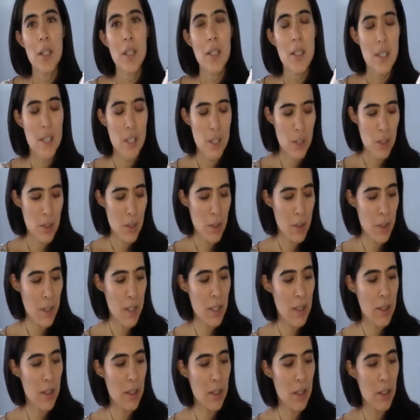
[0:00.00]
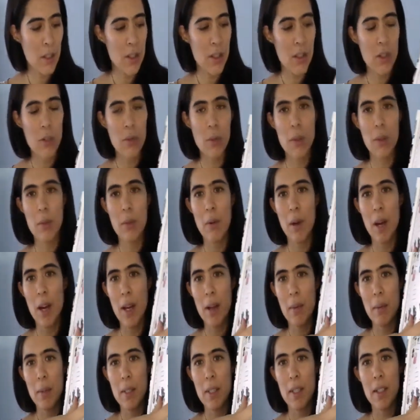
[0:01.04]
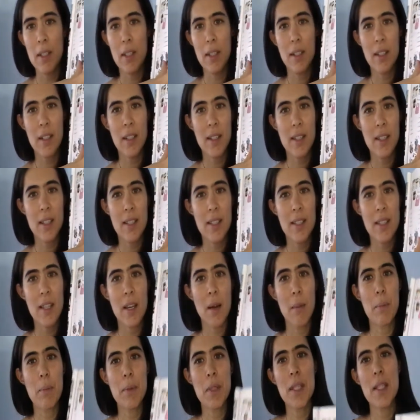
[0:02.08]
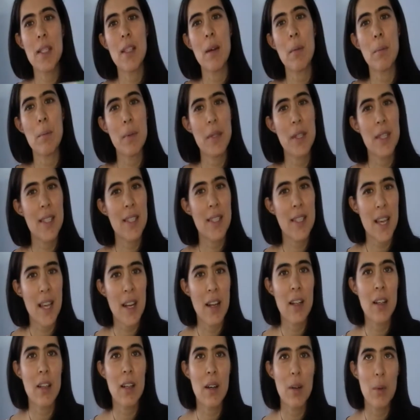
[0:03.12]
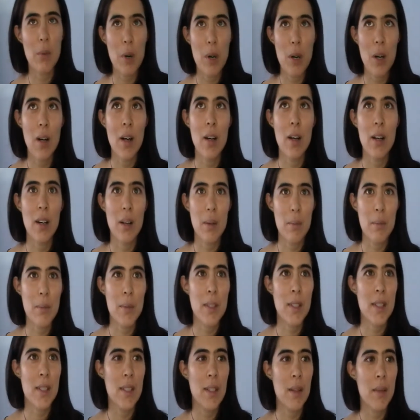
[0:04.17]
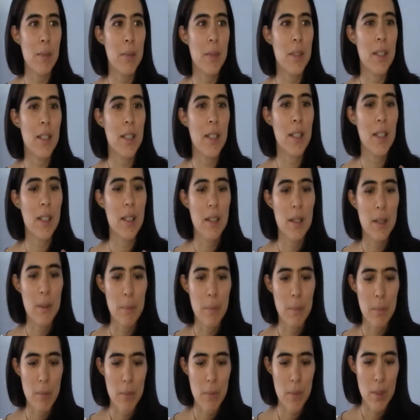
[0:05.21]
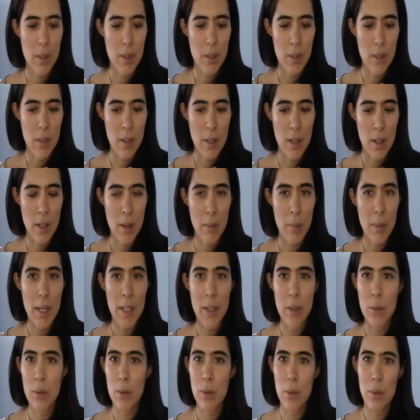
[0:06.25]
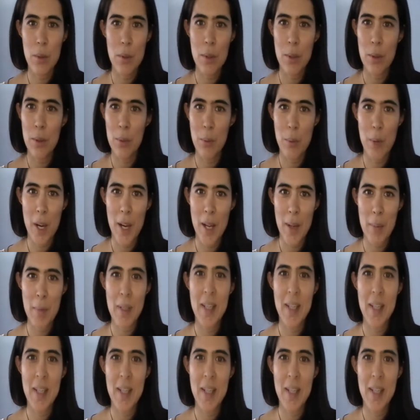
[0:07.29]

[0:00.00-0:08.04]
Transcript: the story, the nursery rhyme here is Humpty Dumpty sat on a wall, Humpty Dumpty. Um, I don't know the whole rhyme.